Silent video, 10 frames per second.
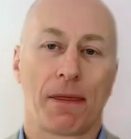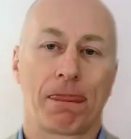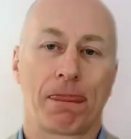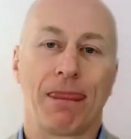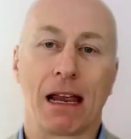
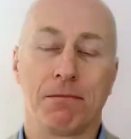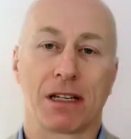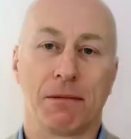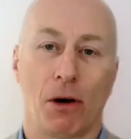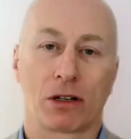names
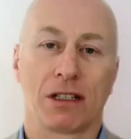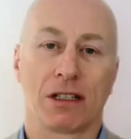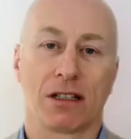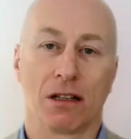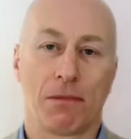in
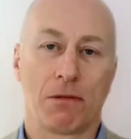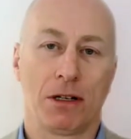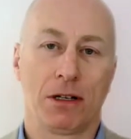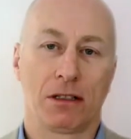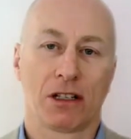boxes at the
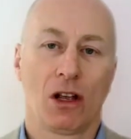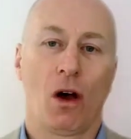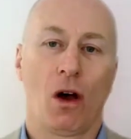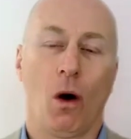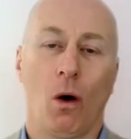moment
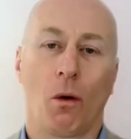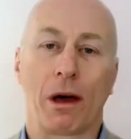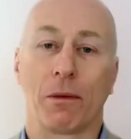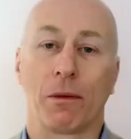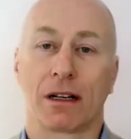or
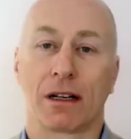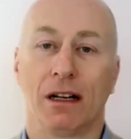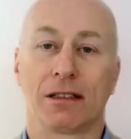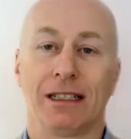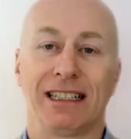whether we're going
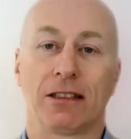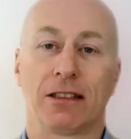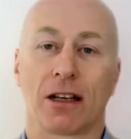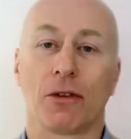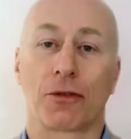to need to
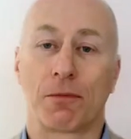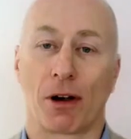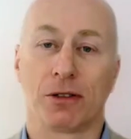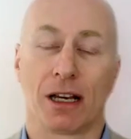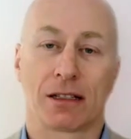go through a
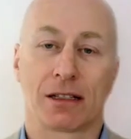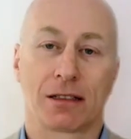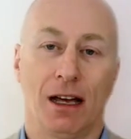process.